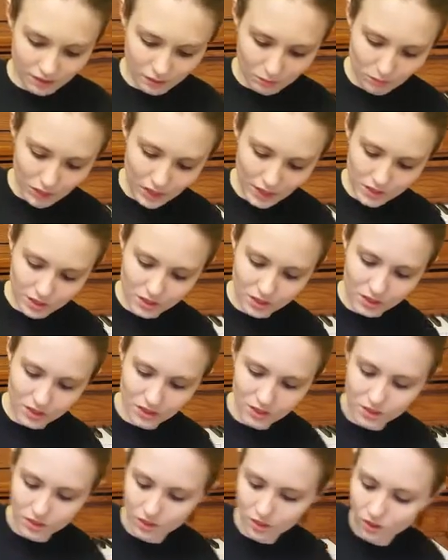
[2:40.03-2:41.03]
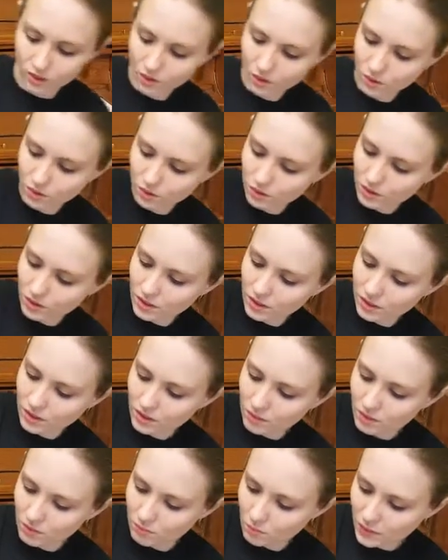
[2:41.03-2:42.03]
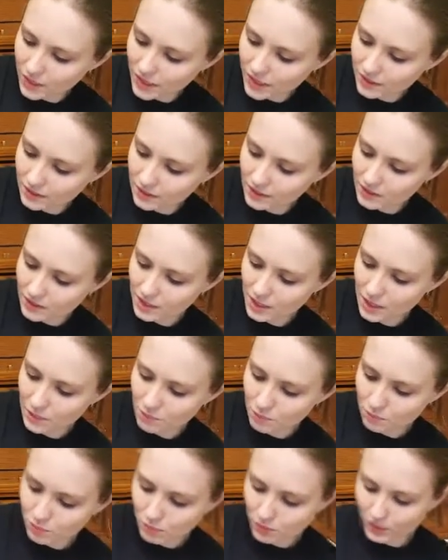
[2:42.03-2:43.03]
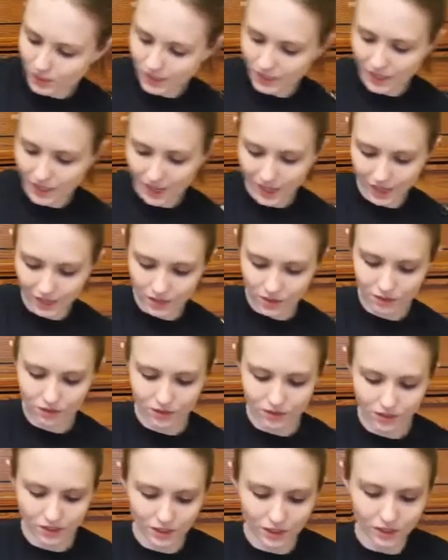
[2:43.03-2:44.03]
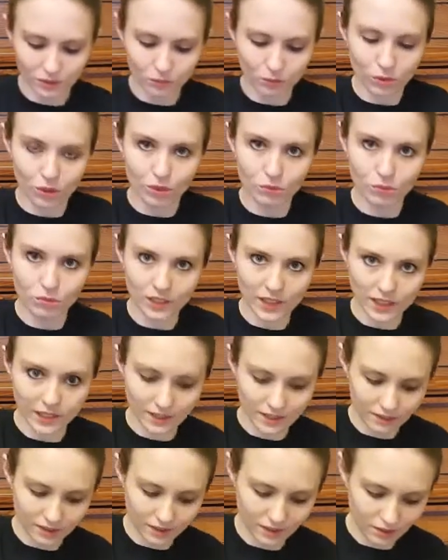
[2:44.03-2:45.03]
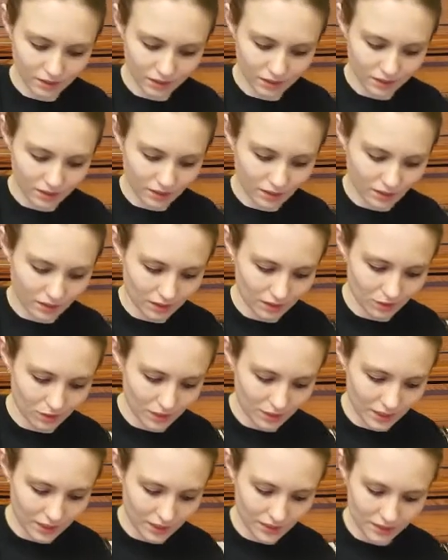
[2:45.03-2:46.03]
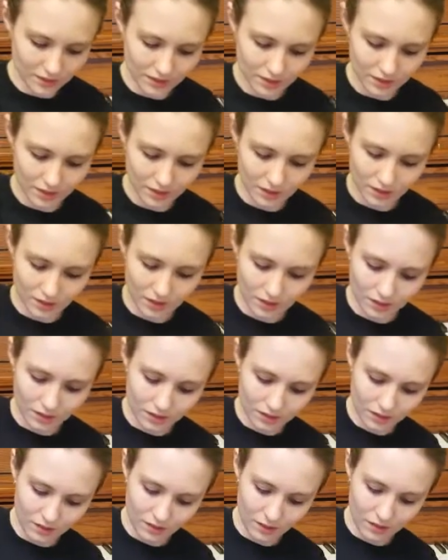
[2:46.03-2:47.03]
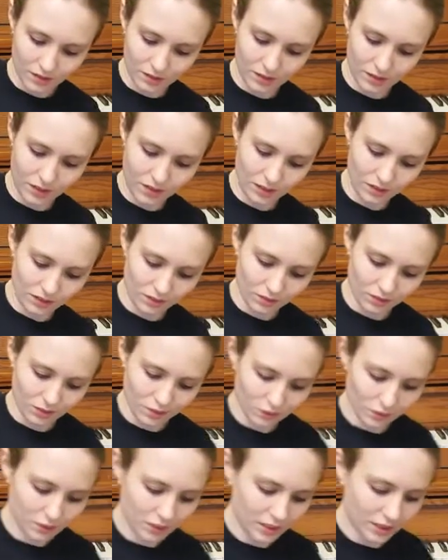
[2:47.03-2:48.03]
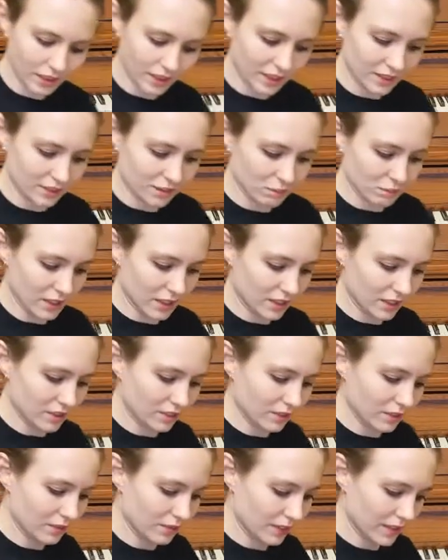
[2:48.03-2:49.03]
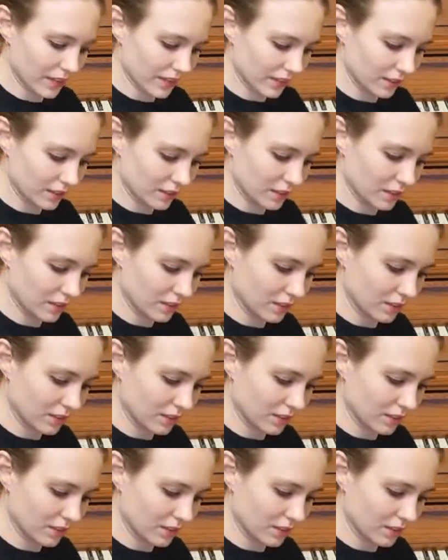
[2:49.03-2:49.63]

Make sure to make the shape pretty accurately robe-like. Otherwise, you know, you want that Dementor effect.